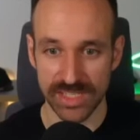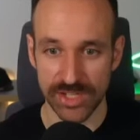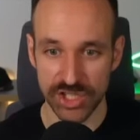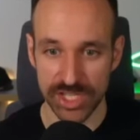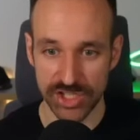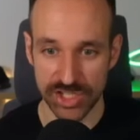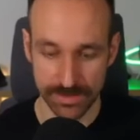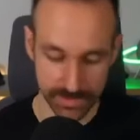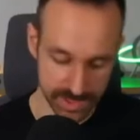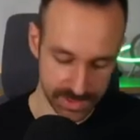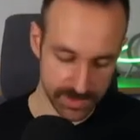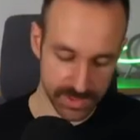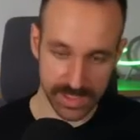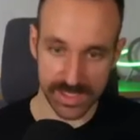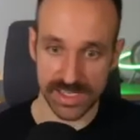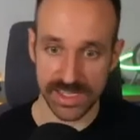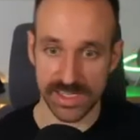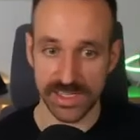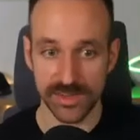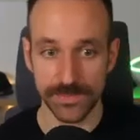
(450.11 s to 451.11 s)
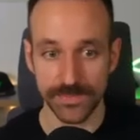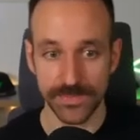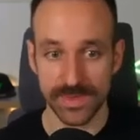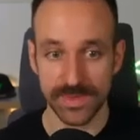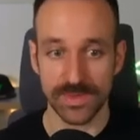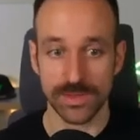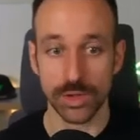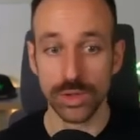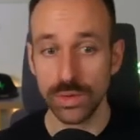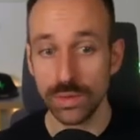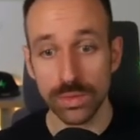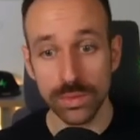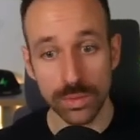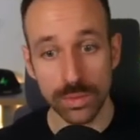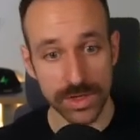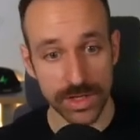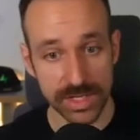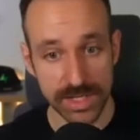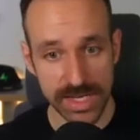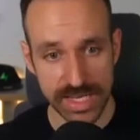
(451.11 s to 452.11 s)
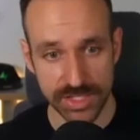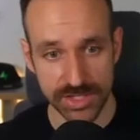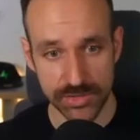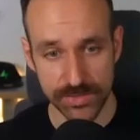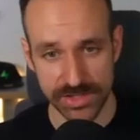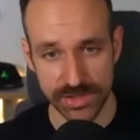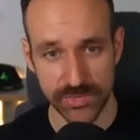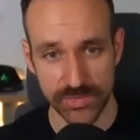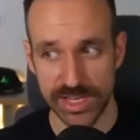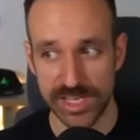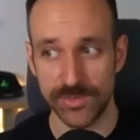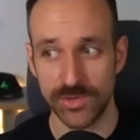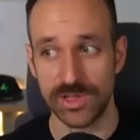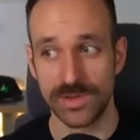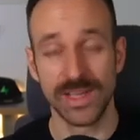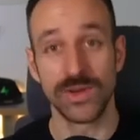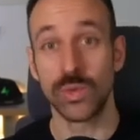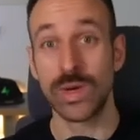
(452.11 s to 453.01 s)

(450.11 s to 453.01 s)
If I change something in here, ooh, we're not connected to my server anymore.